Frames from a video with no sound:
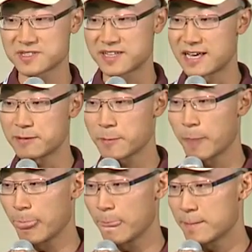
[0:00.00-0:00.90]
SNAP,
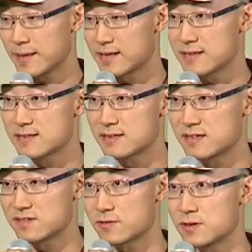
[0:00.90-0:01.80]
and
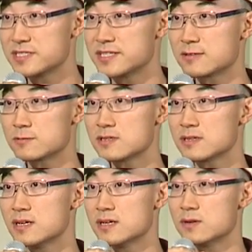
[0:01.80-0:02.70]
for each network,
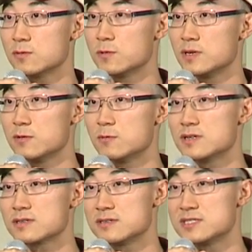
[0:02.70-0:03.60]
we
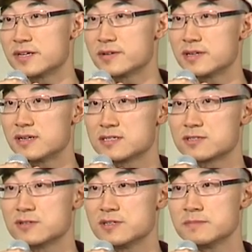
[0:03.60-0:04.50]
want to generate a
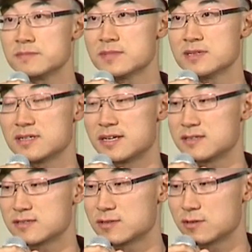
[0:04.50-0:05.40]
stream,
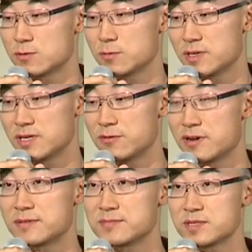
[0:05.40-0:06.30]
and so we
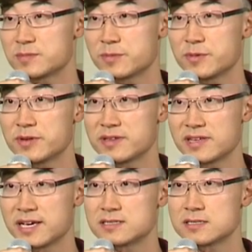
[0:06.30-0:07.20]
randomly permuted
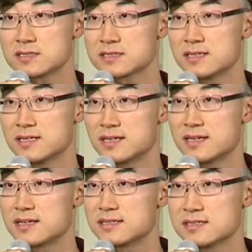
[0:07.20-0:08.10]
the edges,
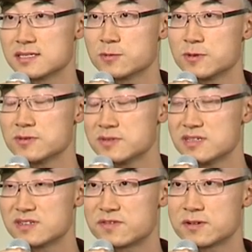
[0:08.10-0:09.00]
and we used
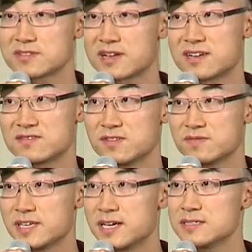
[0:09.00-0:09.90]
the first half
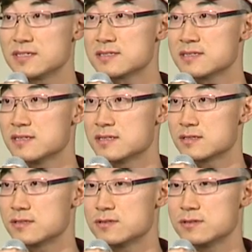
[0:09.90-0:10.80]
of the edges
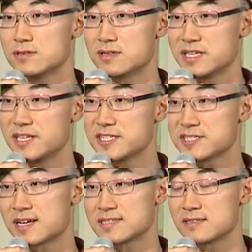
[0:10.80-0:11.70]
to
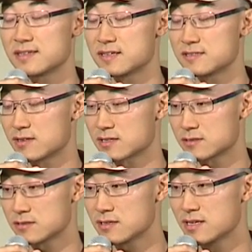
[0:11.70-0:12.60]
initialize the data
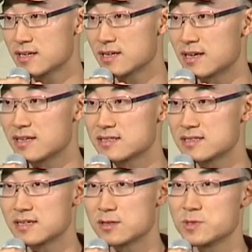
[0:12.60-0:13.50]
structure,
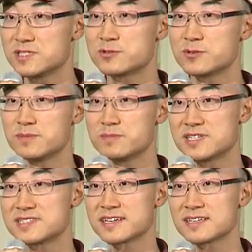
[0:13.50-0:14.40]
and uh, we stream
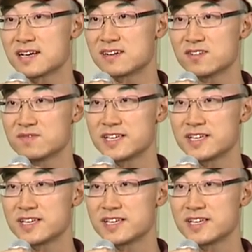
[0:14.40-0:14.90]
the second half of